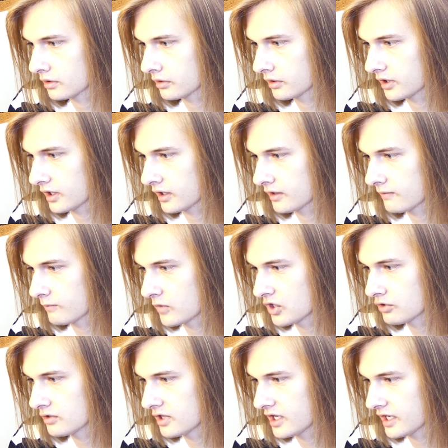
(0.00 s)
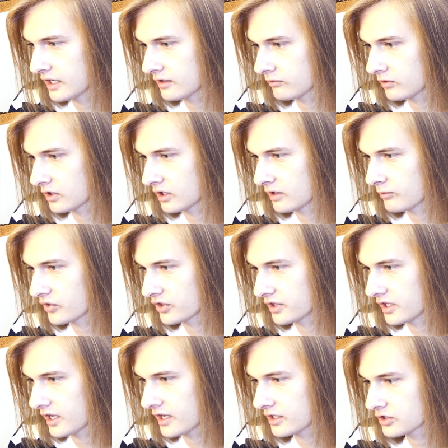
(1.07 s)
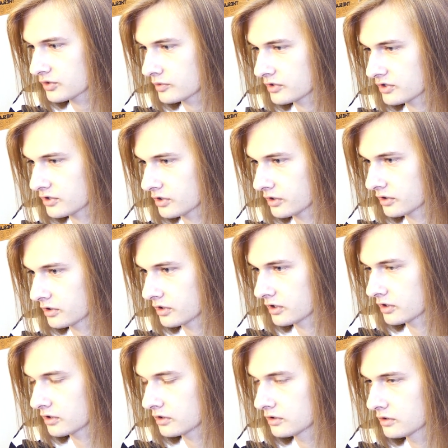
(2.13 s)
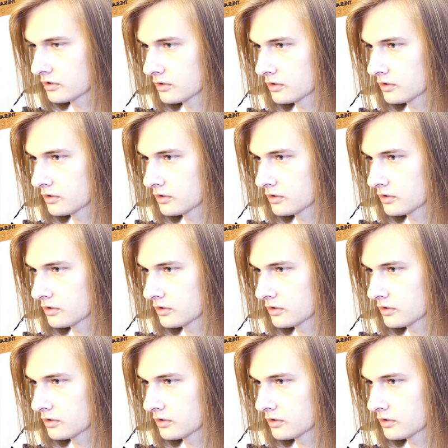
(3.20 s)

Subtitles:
Okay, mute that. We're gonna put the actual song there.